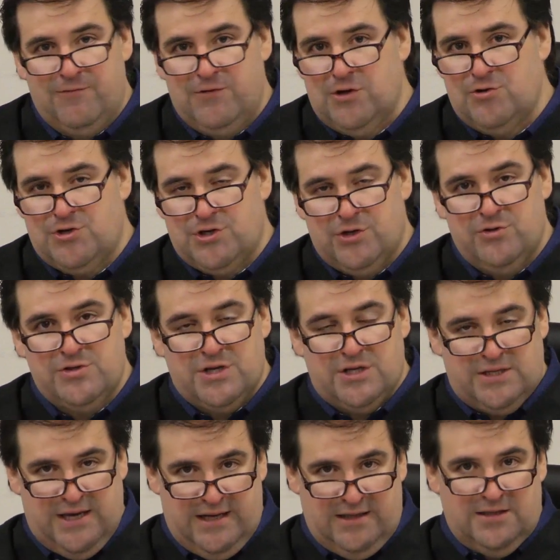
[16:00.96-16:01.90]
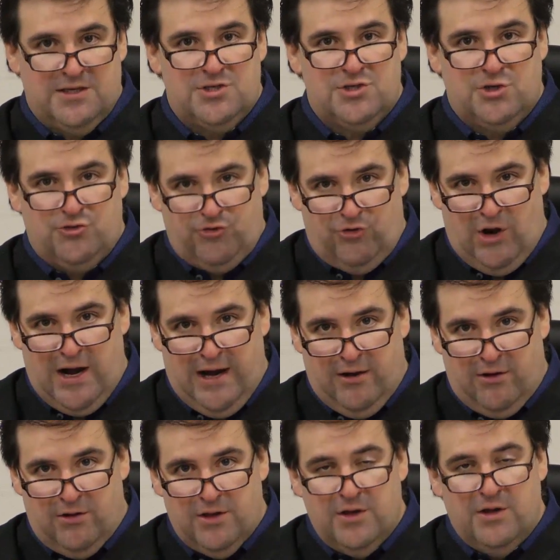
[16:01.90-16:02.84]
If you choose to take this to
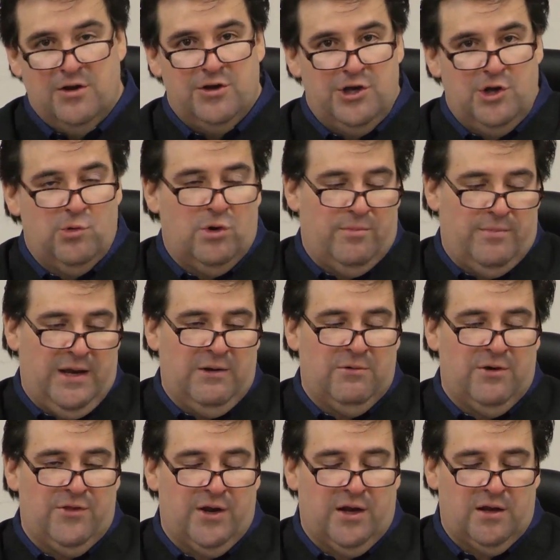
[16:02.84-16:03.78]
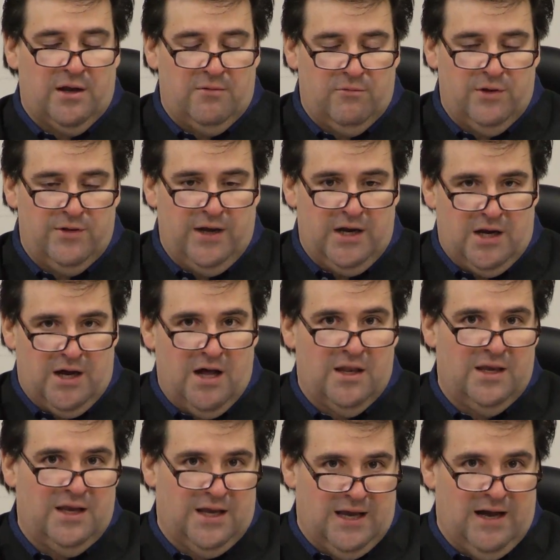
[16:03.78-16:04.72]
trial, you will meet with a
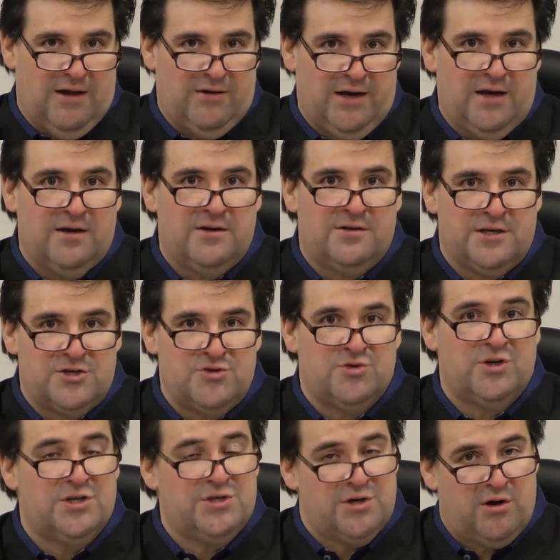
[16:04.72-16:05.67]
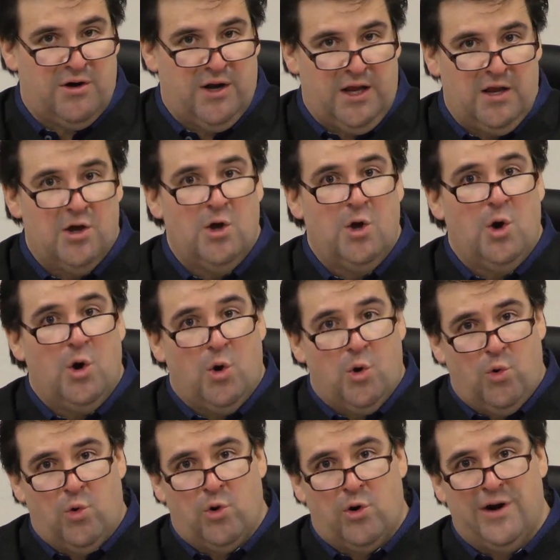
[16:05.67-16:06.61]
Collin County District Attorney
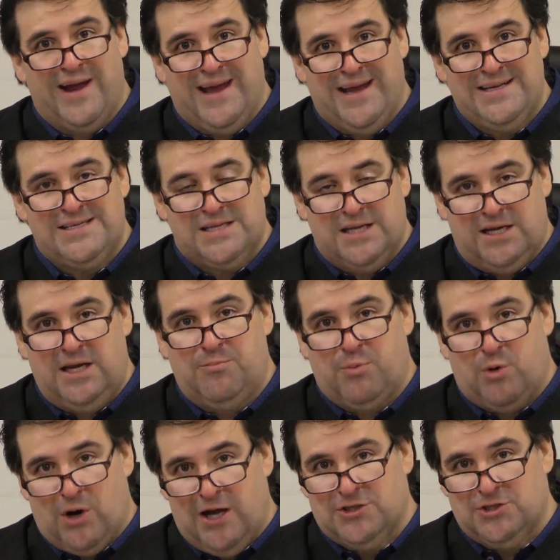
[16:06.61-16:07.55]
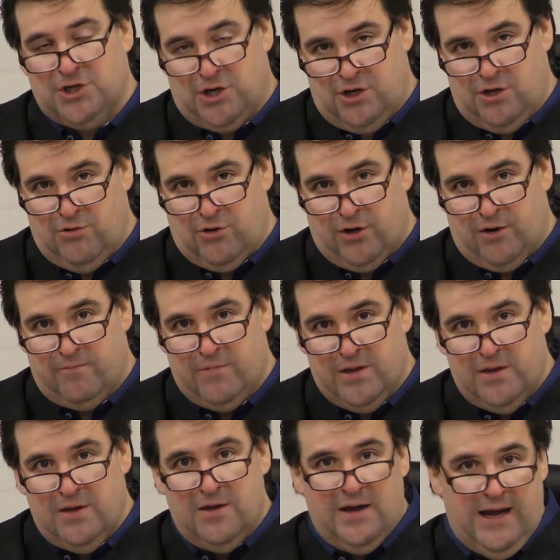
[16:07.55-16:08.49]
or a city prosecutor.
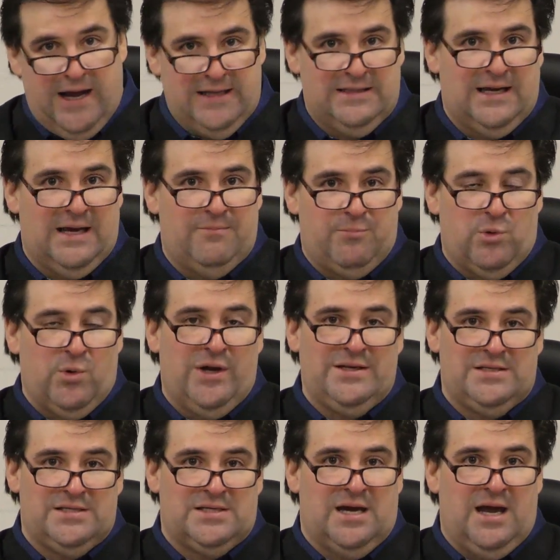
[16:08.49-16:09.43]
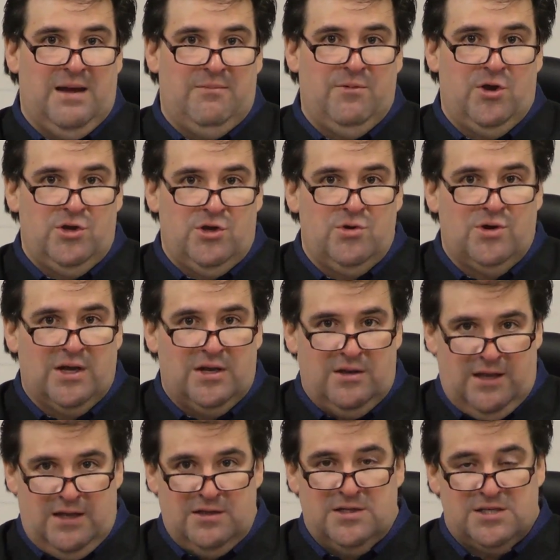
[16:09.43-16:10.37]
At that point in time, you
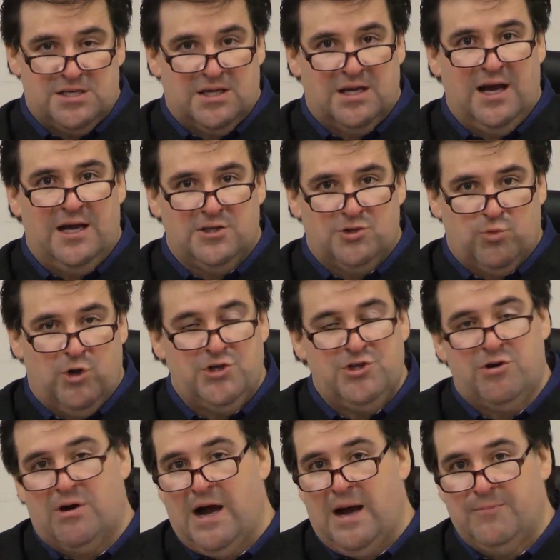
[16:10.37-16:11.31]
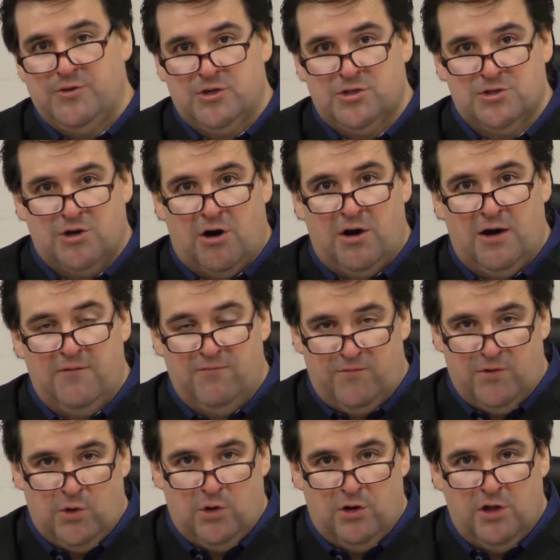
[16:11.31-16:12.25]
can then discuss what your options are
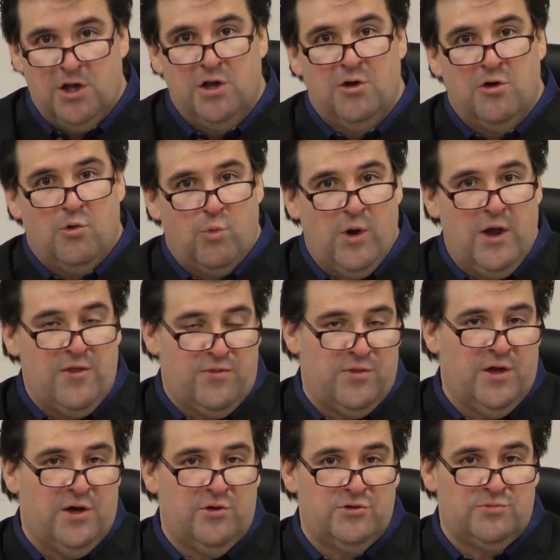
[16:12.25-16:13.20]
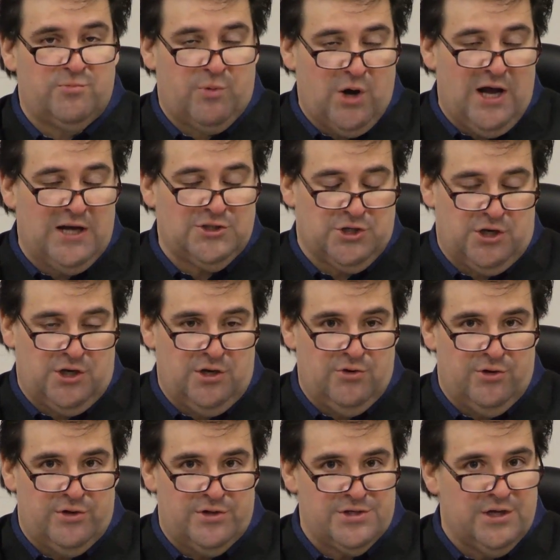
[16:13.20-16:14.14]
in full with those
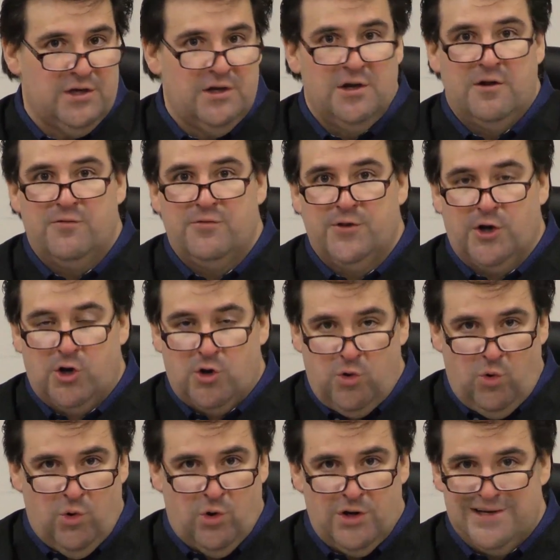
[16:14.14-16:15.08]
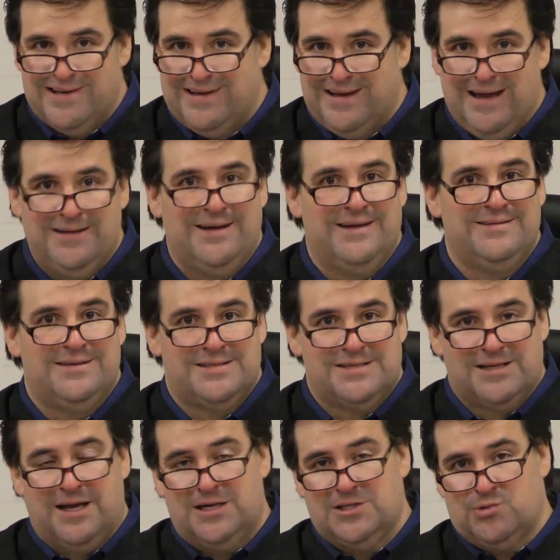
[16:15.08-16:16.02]
prosecutors. The court cannot
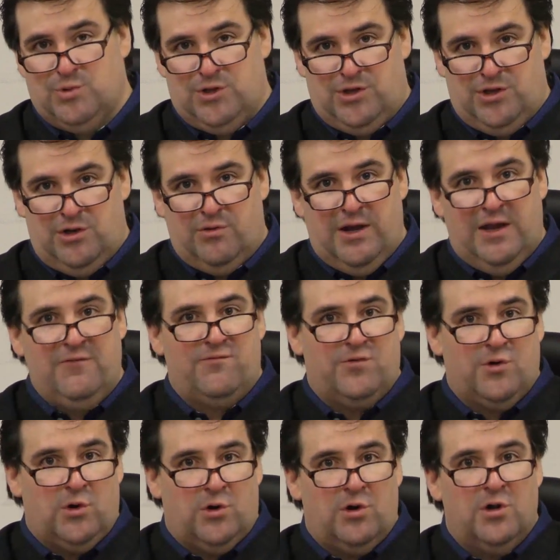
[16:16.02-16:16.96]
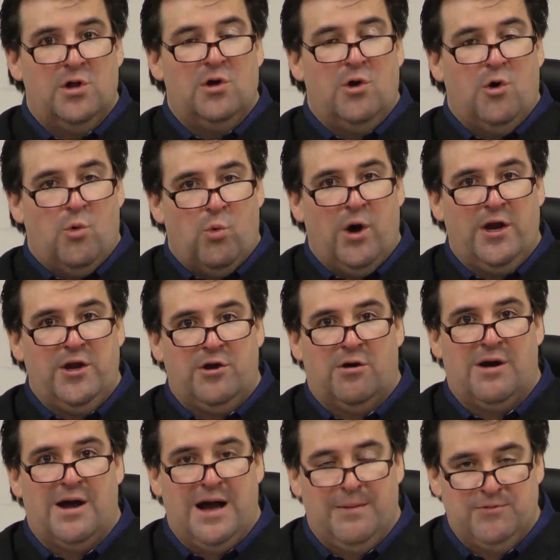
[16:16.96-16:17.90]
discuss with you in full what
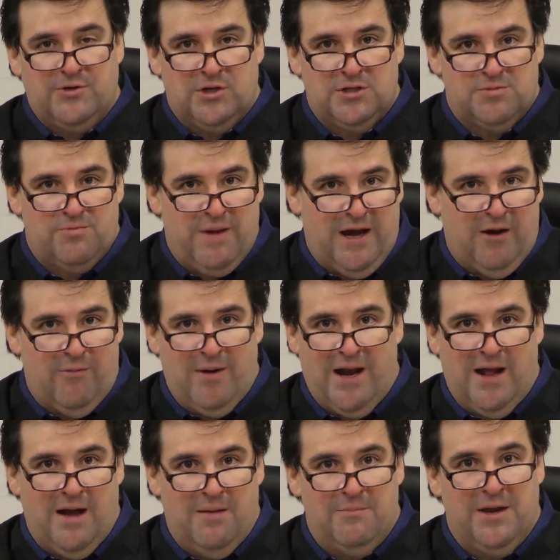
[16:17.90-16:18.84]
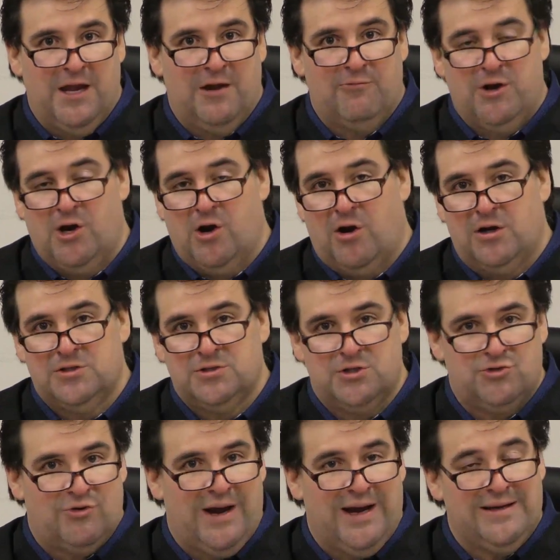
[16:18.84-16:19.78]
your options may or may not be in
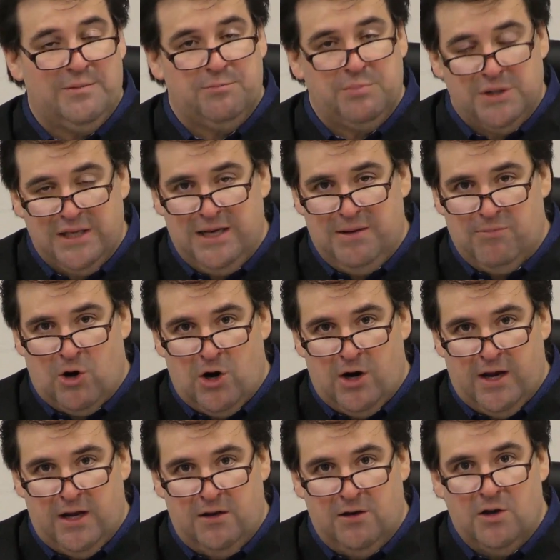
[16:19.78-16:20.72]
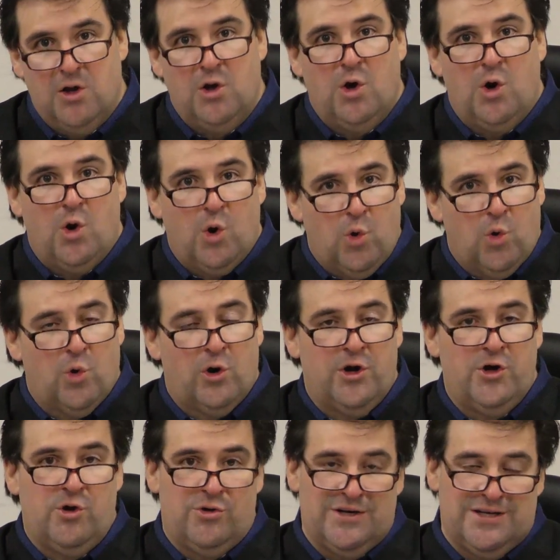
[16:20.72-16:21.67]
regards to trying to plea bargain
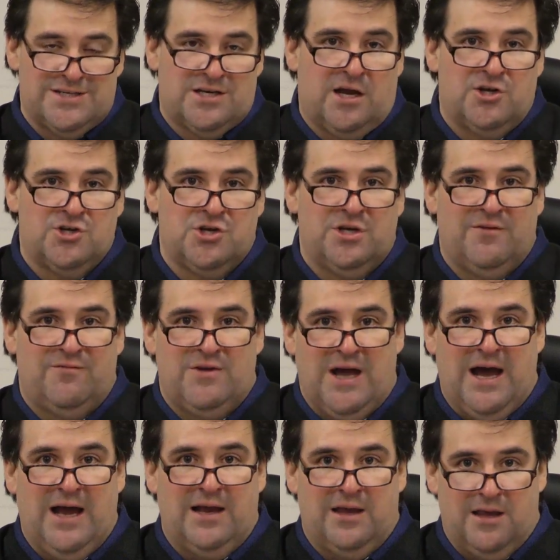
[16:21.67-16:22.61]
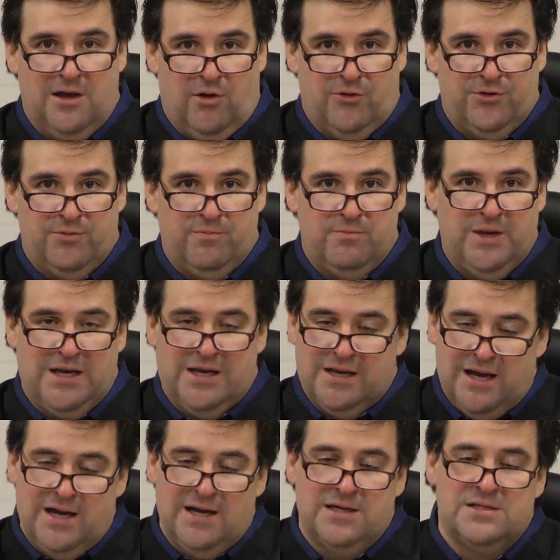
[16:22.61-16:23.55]
or your discussion of not guilt,
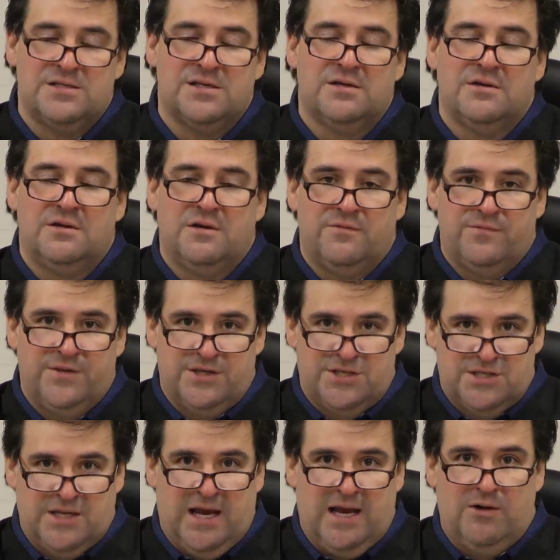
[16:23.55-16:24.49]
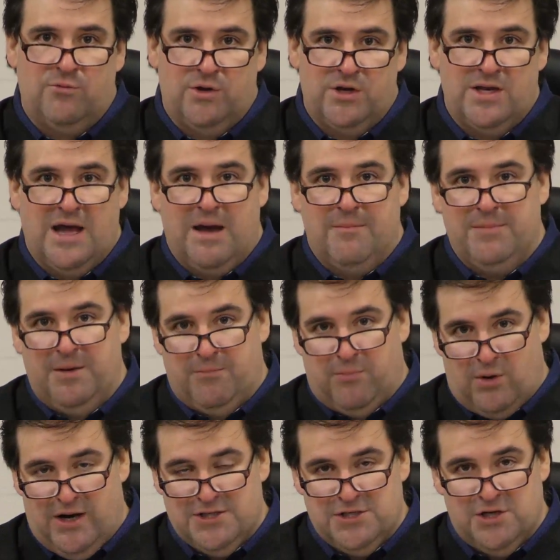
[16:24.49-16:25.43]
because the state would not be
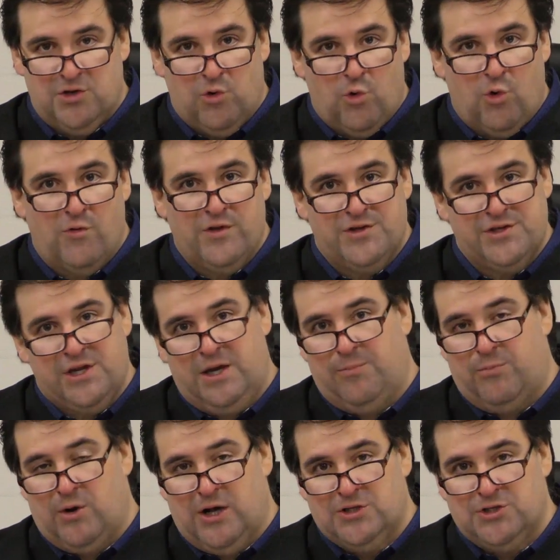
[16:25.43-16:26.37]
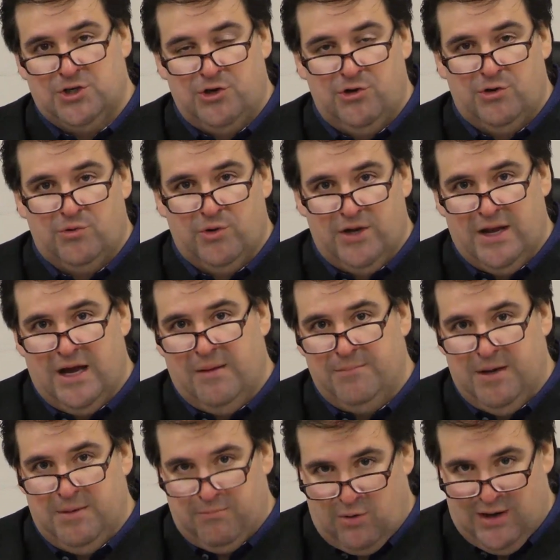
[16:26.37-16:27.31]
present or the city prosecutor would
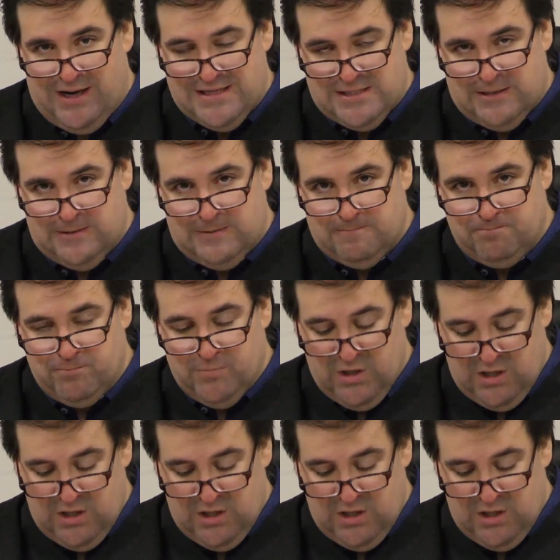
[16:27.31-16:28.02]
not be present.